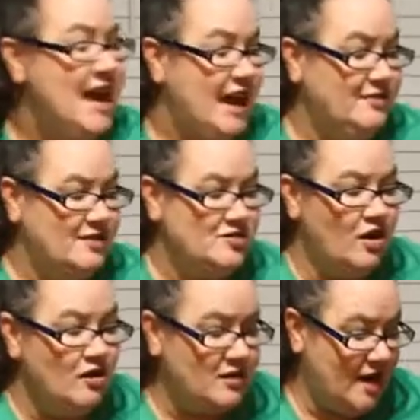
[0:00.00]
And there's
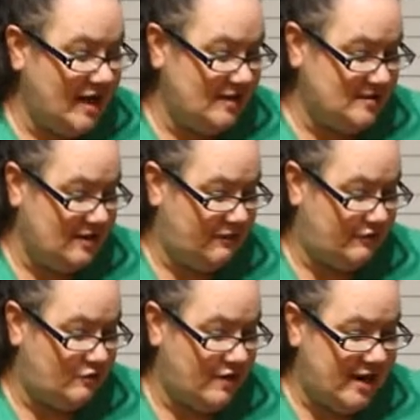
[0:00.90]
all kinds of
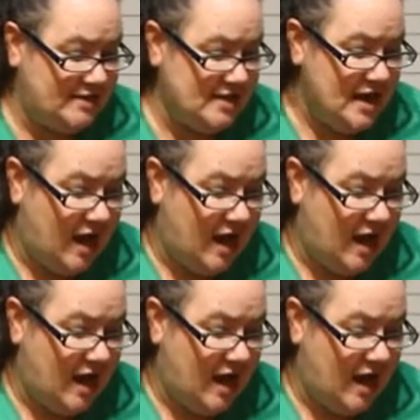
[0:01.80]
great,